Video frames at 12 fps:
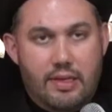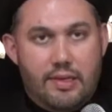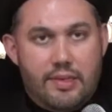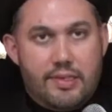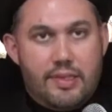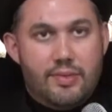A
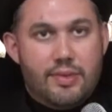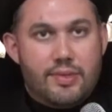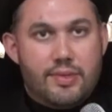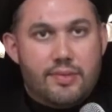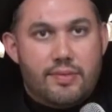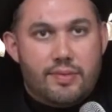series
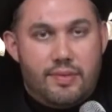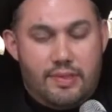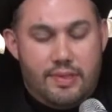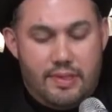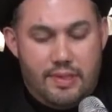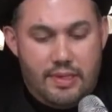of
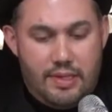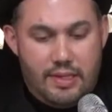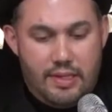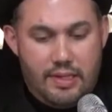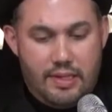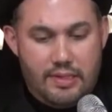
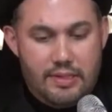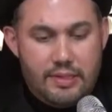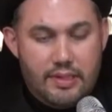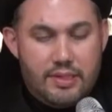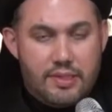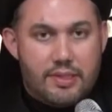
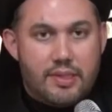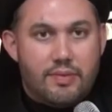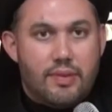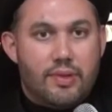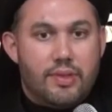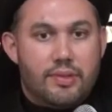discussions have
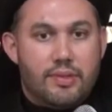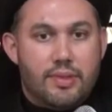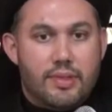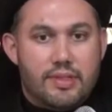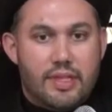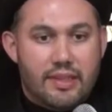gone into
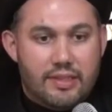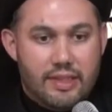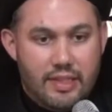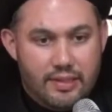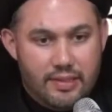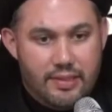its eighth
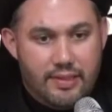night.